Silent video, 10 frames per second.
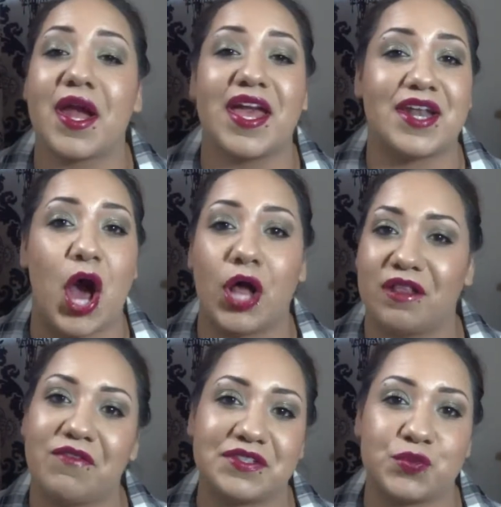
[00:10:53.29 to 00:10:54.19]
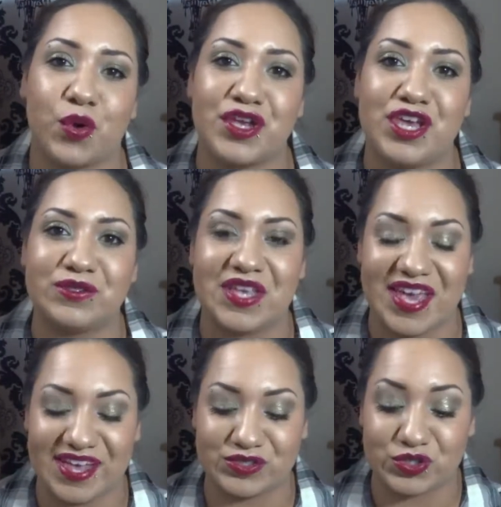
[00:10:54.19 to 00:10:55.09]
and all of us were using
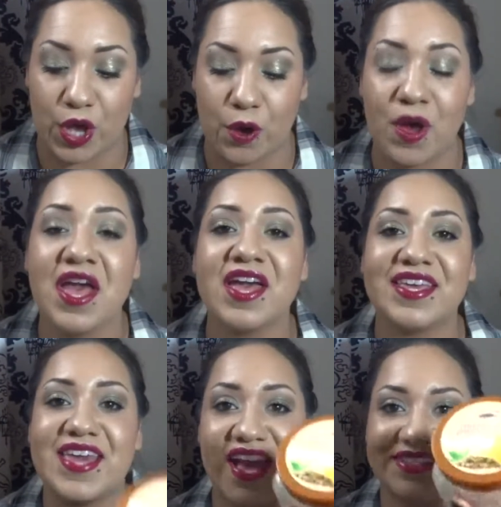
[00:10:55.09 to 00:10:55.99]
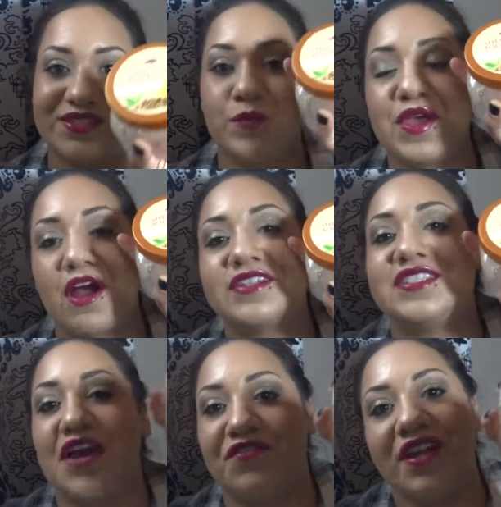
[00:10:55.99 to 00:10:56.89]
it. So, yes, we are
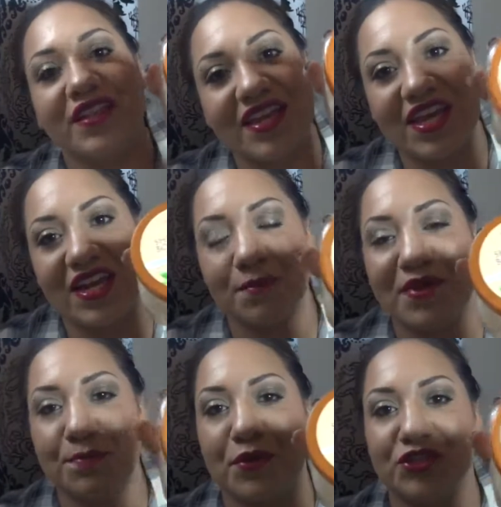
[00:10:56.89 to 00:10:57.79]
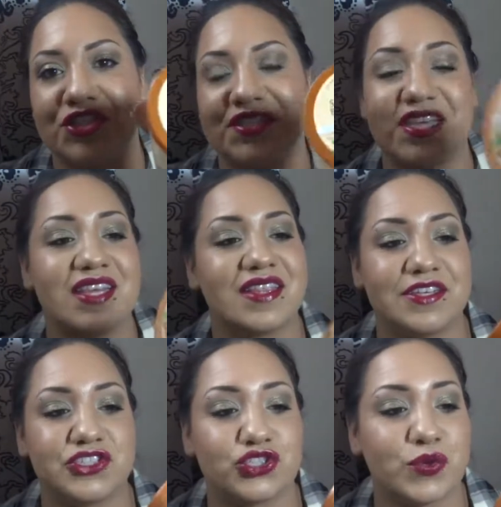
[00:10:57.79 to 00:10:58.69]
definitely going to be purchasing
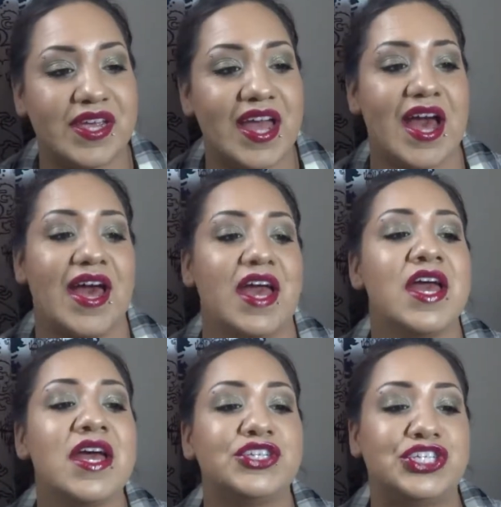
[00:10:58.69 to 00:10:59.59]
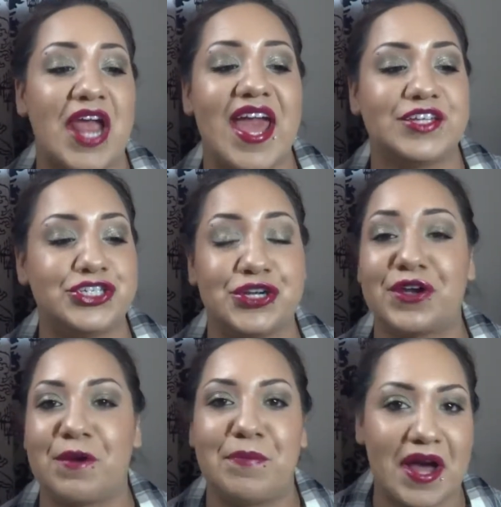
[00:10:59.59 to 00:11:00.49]
this Tree Hut Shea
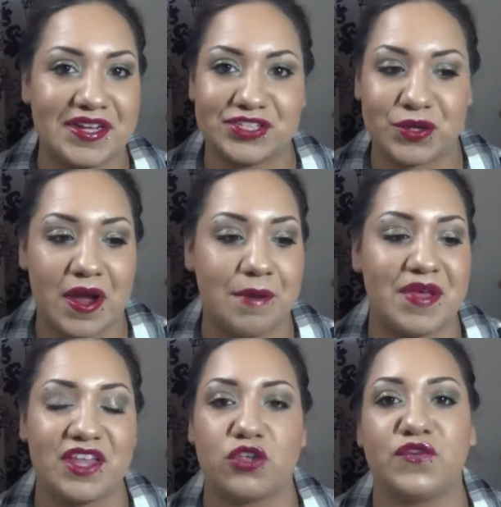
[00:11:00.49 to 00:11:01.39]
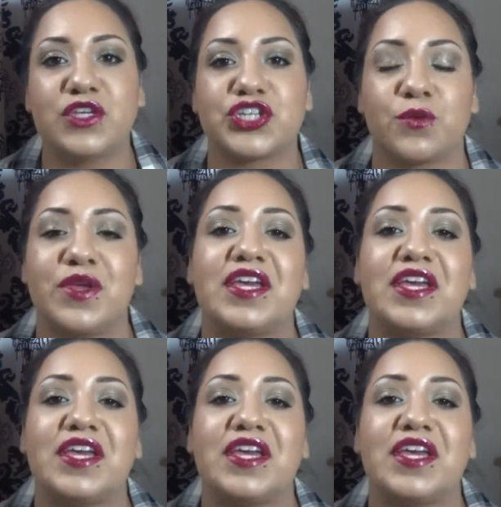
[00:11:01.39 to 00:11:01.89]
Sugar Body Scrub in the future. We